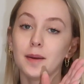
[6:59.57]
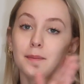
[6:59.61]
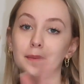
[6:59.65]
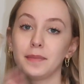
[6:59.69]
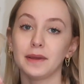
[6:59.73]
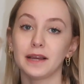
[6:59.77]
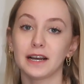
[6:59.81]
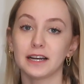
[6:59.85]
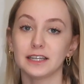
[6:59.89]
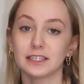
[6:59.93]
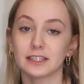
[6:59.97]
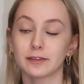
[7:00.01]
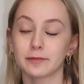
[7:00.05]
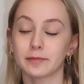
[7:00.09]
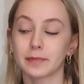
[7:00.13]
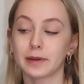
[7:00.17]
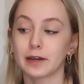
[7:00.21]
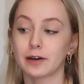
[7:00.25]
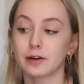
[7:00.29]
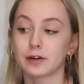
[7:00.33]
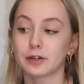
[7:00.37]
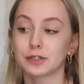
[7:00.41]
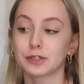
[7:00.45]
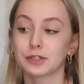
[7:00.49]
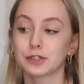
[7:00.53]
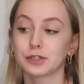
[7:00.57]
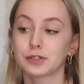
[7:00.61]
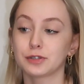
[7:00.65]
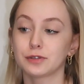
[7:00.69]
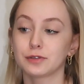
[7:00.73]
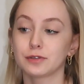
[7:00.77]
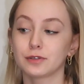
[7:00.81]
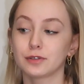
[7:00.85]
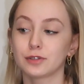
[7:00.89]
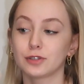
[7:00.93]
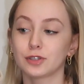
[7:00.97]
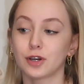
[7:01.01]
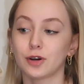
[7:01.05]
because of my arch,
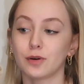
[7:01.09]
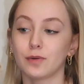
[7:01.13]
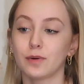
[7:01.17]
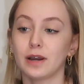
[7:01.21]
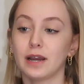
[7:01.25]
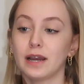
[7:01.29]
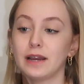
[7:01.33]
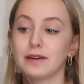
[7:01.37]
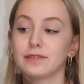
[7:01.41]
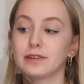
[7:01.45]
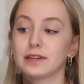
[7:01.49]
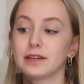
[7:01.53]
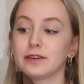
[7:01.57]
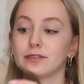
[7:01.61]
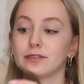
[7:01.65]
so I have to